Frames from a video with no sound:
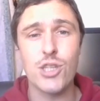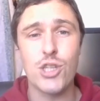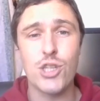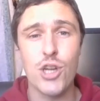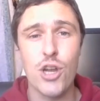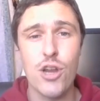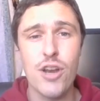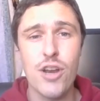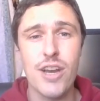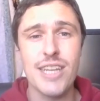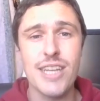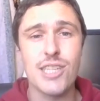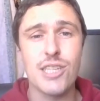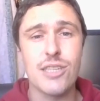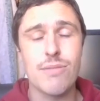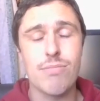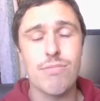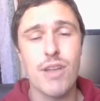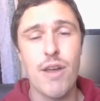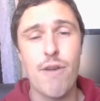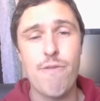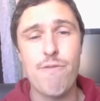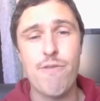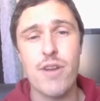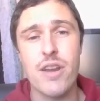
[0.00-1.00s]

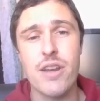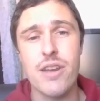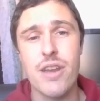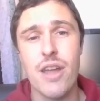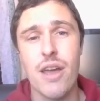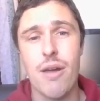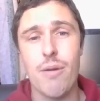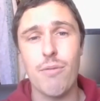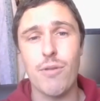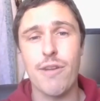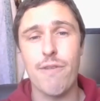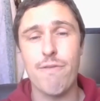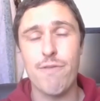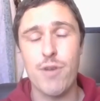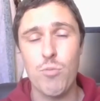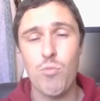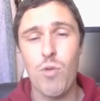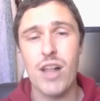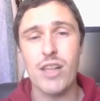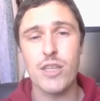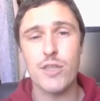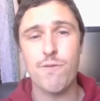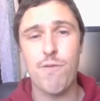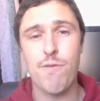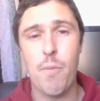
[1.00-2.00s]
journalist covering
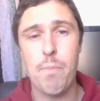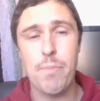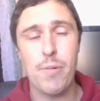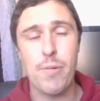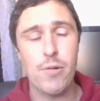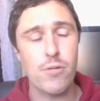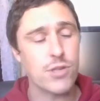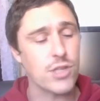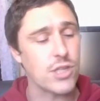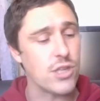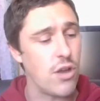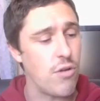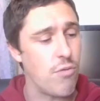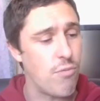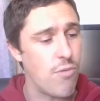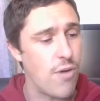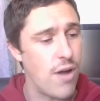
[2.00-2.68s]
Welsh football. So